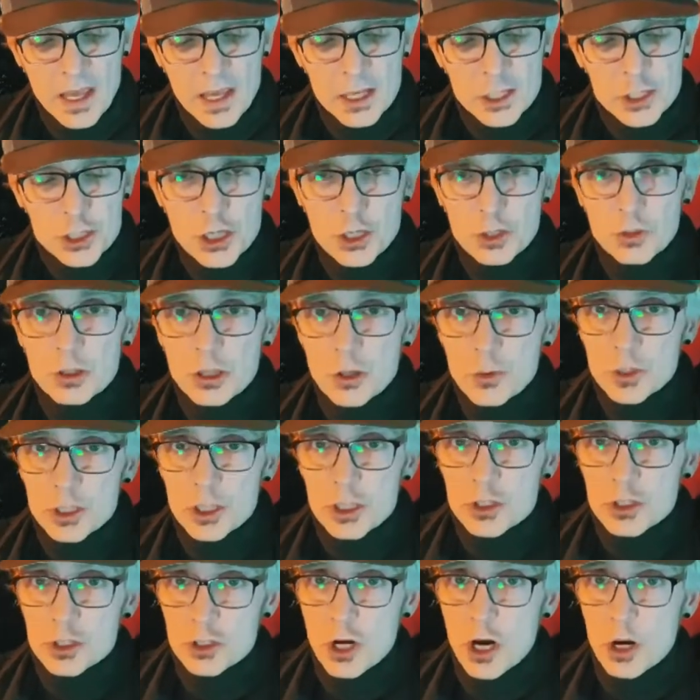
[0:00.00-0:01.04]
Generally, when you
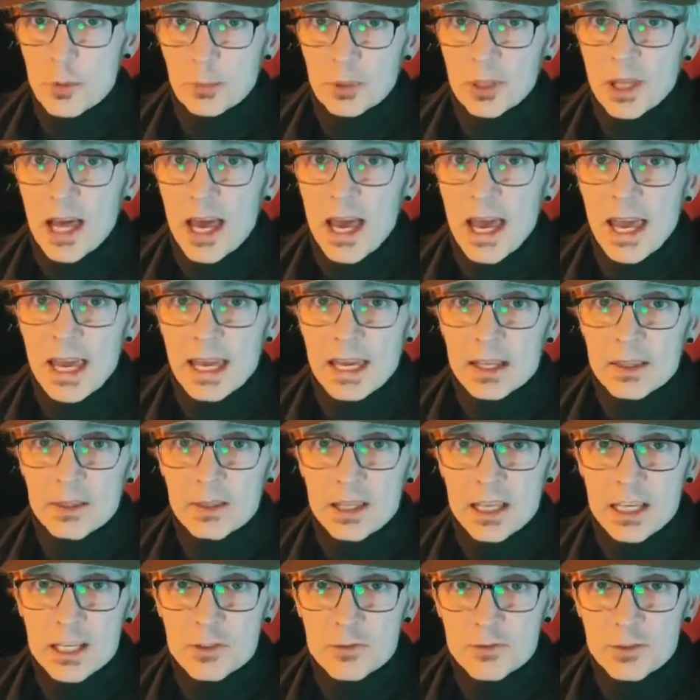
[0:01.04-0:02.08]
start playing,
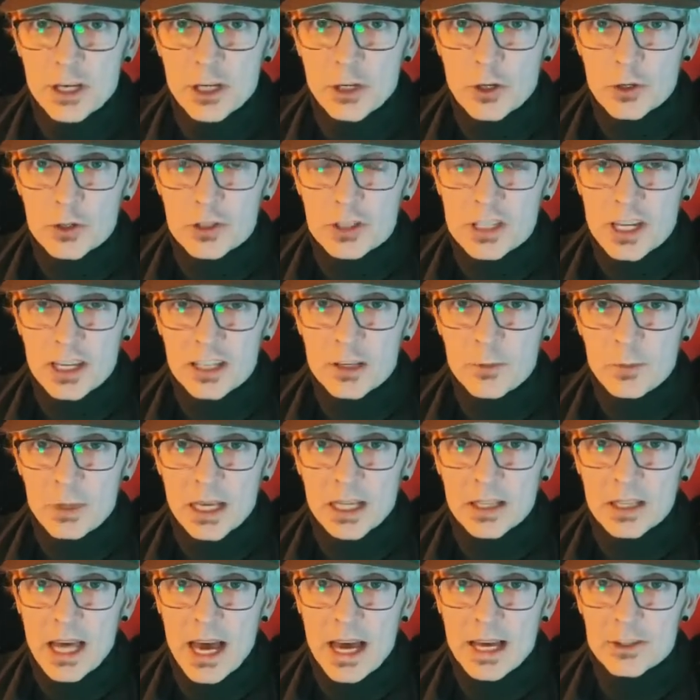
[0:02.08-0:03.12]
these fingers tend to be a
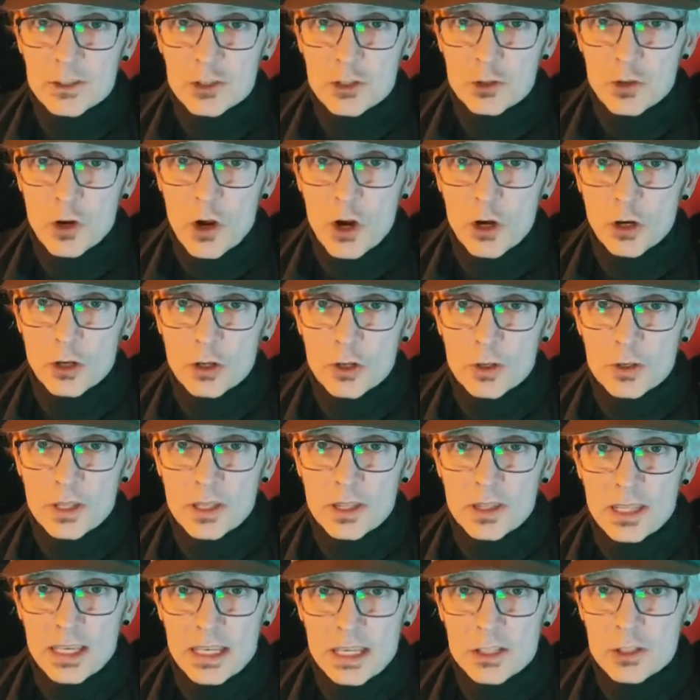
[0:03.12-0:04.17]
lot stronger
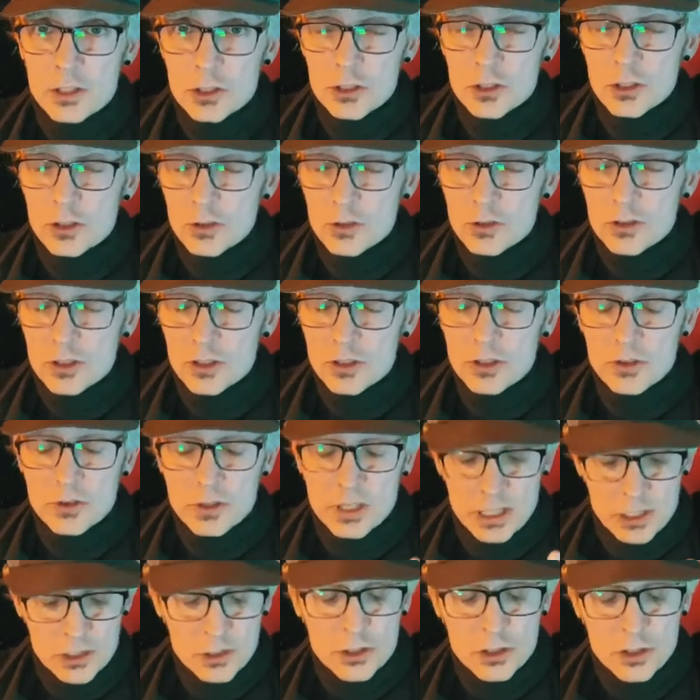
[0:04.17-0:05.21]
than these
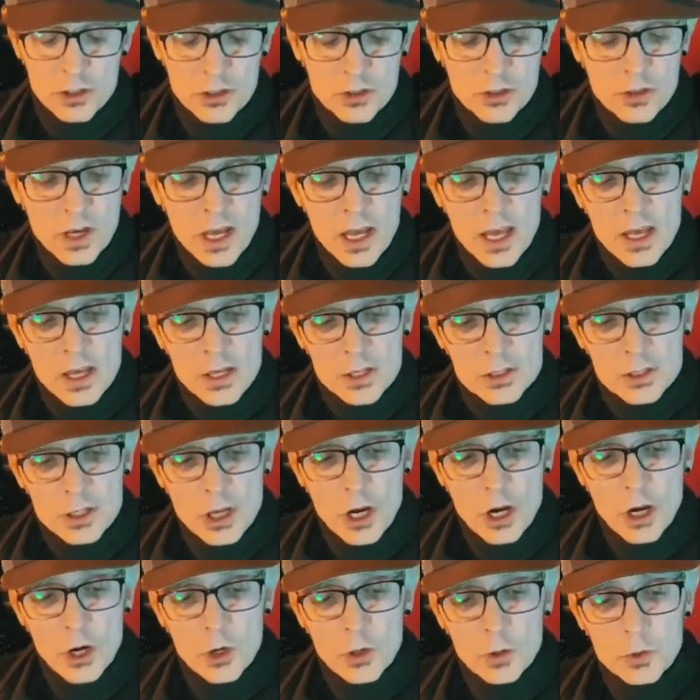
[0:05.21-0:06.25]
two.
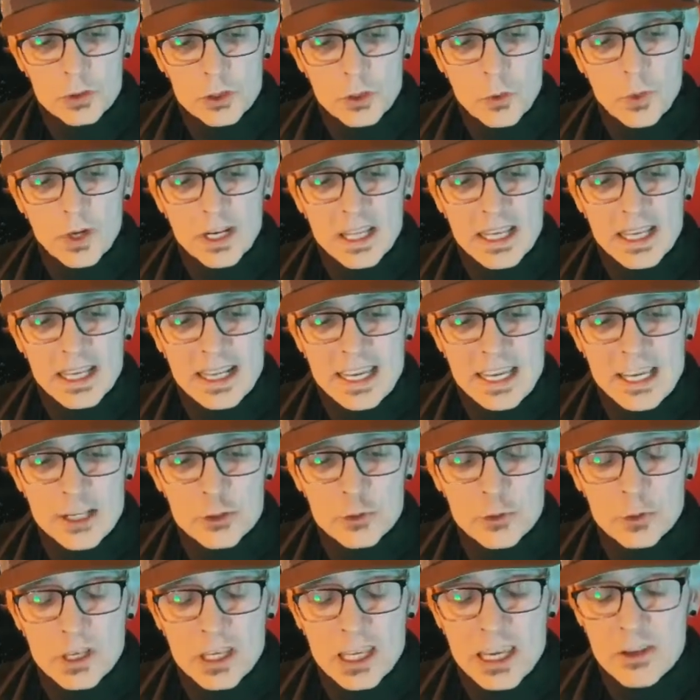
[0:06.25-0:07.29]
So you want to get
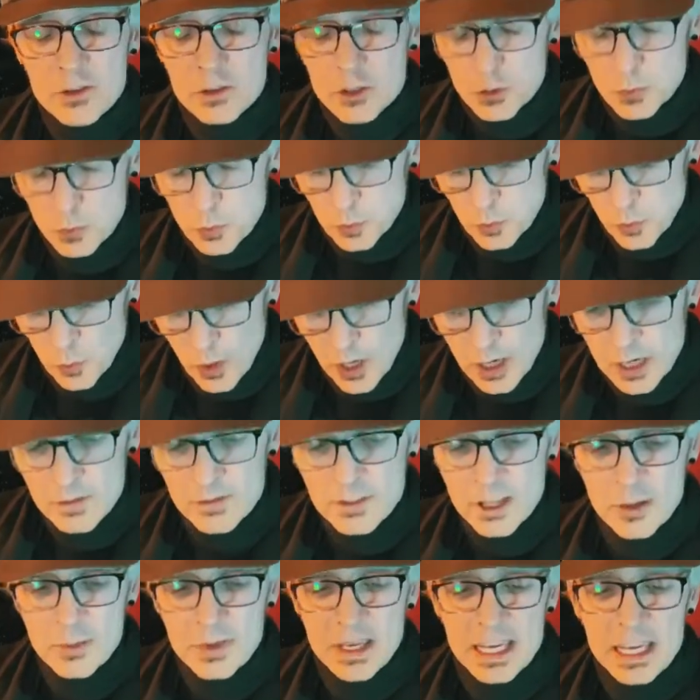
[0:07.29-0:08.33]
each one of
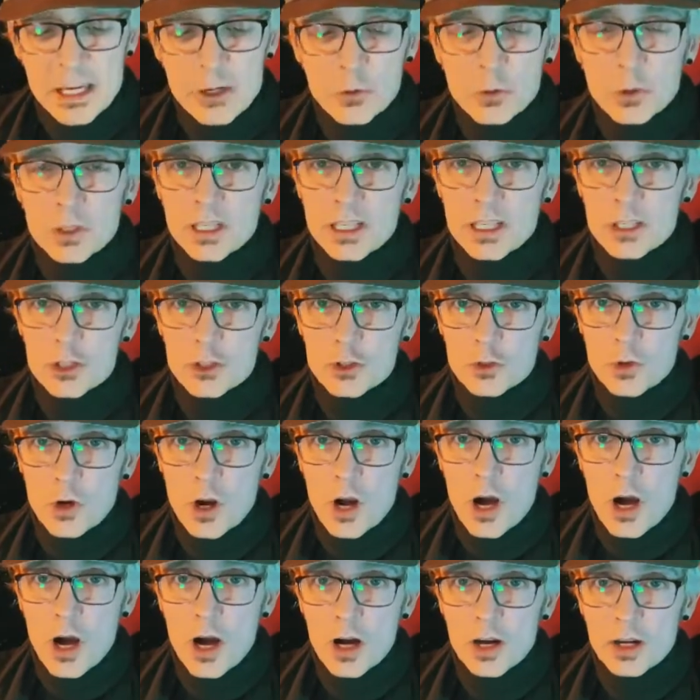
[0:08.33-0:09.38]
them equally
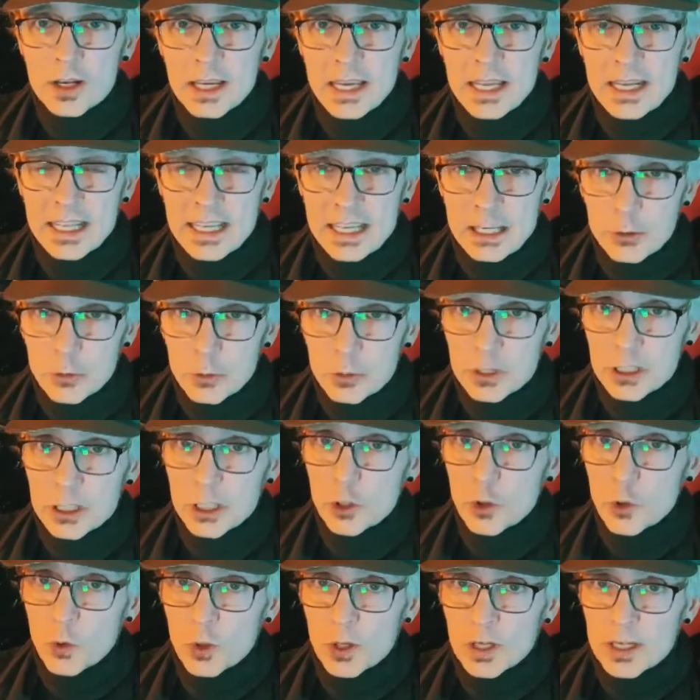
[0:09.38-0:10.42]
strong and equally
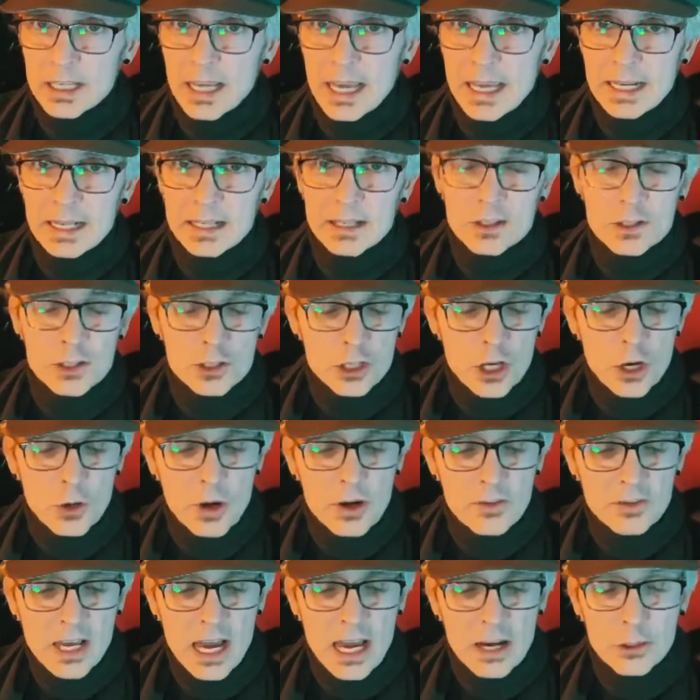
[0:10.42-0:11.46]
coordinated. And so
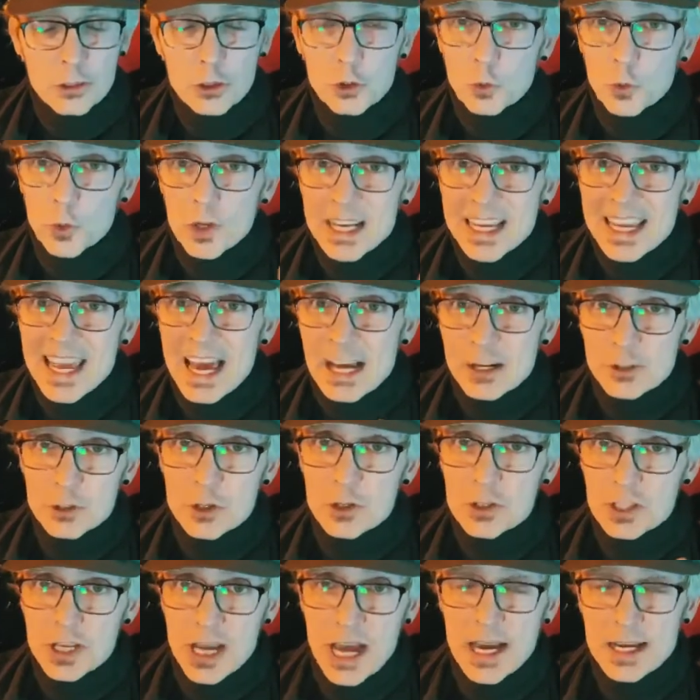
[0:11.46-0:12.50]
I've got 3
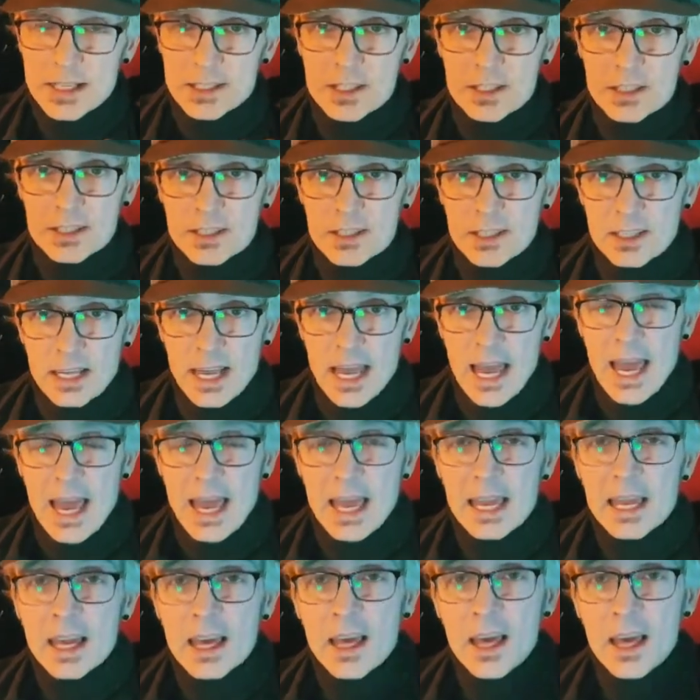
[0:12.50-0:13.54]
exercises
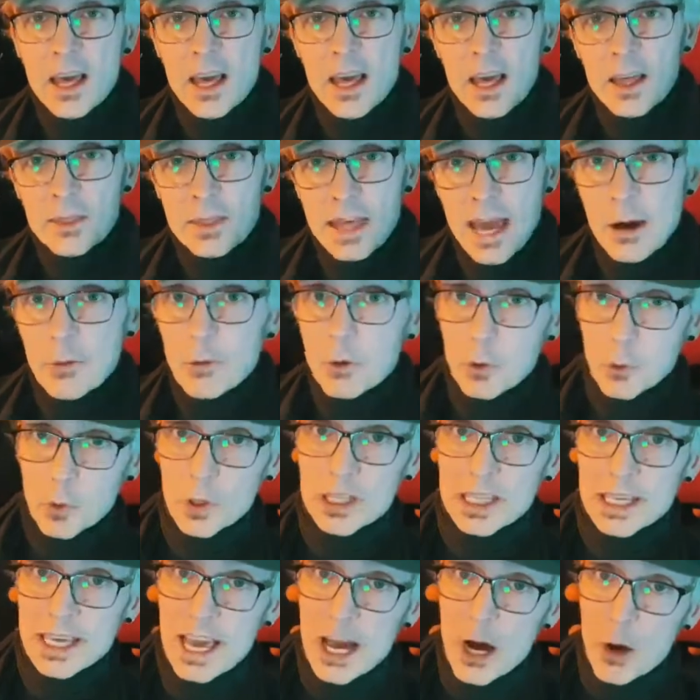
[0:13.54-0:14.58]
today that will
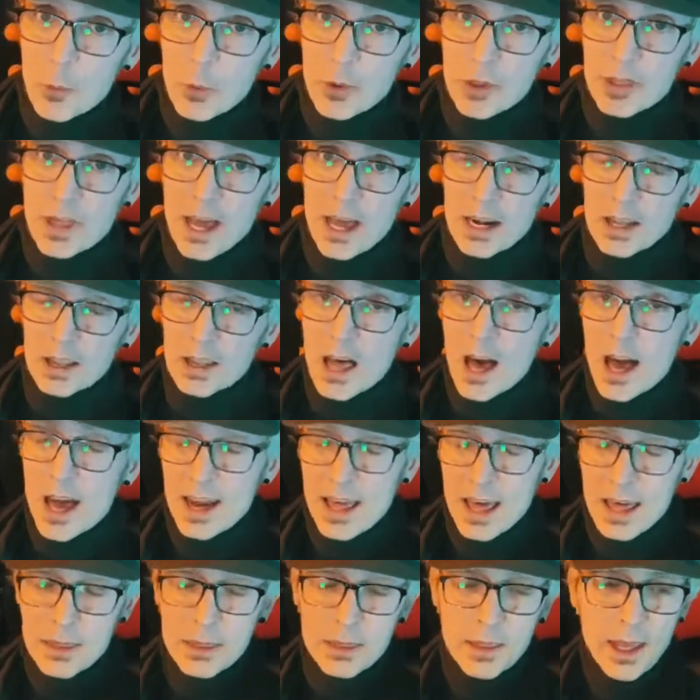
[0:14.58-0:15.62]
really help with that a lot,
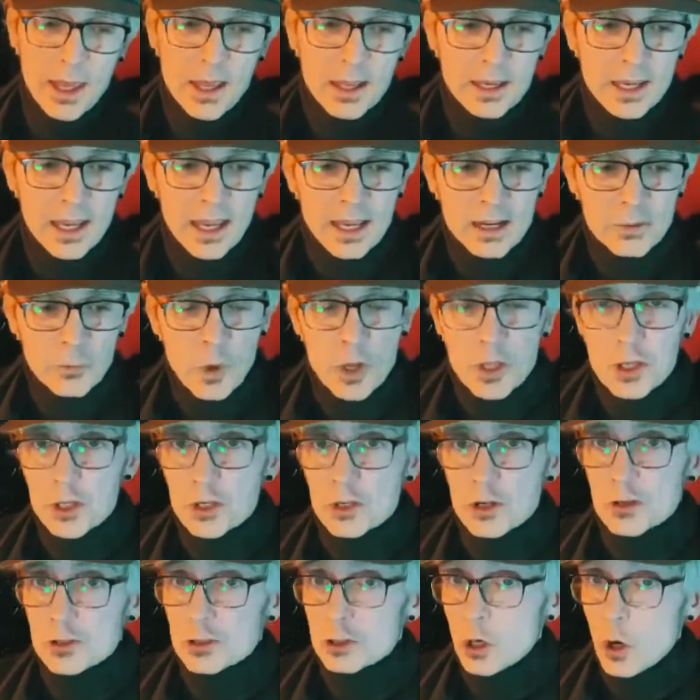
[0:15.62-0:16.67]
I think. And whether
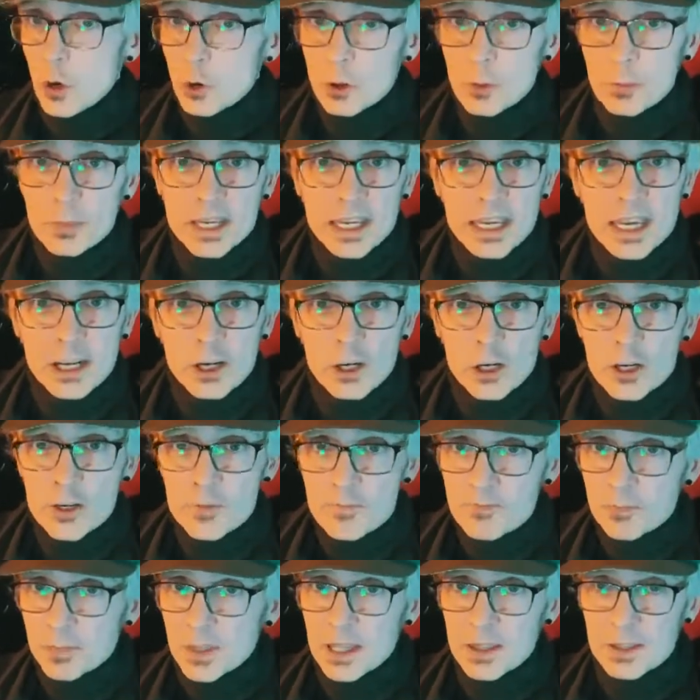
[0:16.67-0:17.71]
you're a total beginner,
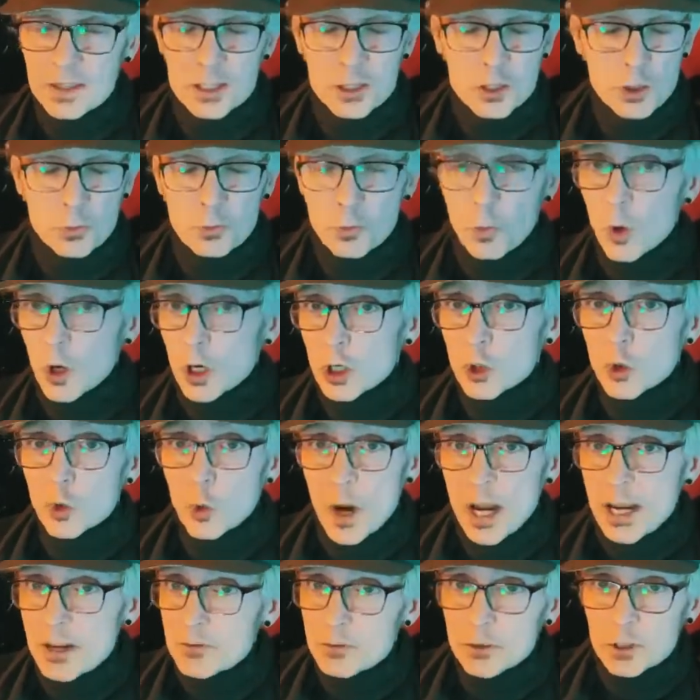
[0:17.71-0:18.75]
these will work
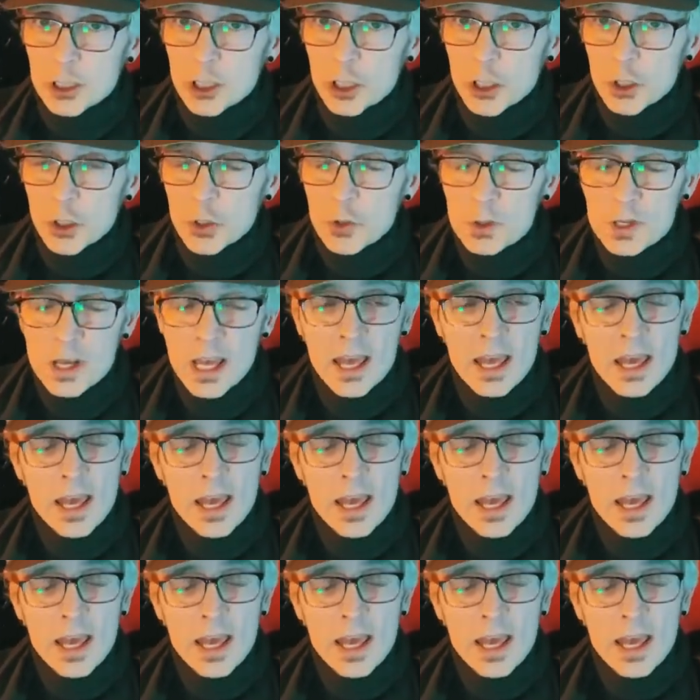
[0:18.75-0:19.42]
great for you.